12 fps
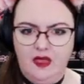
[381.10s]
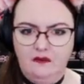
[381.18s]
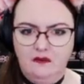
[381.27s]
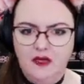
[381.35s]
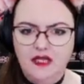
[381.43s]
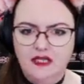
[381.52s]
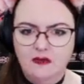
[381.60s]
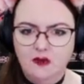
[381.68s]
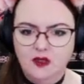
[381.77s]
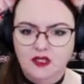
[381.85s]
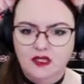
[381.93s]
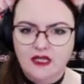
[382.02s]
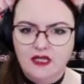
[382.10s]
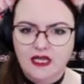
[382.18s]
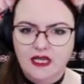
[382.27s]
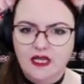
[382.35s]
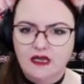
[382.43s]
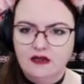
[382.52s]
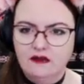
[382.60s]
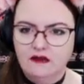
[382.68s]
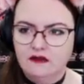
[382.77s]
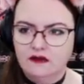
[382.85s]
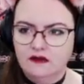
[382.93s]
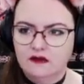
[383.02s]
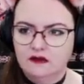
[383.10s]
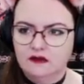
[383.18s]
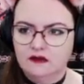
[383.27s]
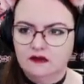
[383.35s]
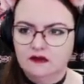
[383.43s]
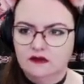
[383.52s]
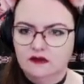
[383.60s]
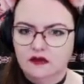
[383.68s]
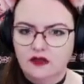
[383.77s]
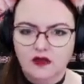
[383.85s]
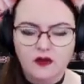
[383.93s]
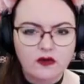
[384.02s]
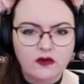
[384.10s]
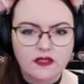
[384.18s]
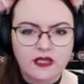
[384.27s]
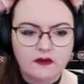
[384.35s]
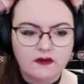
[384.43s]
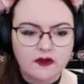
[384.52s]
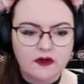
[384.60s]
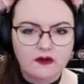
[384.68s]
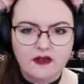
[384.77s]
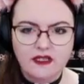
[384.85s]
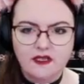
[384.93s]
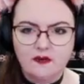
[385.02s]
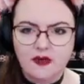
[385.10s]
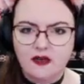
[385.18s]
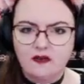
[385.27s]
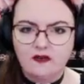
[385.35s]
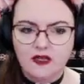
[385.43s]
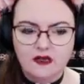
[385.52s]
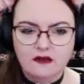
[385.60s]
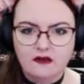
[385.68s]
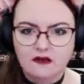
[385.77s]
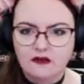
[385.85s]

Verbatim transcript: Beastie monster thingy. Oh, it looks like we've got a recipe over here.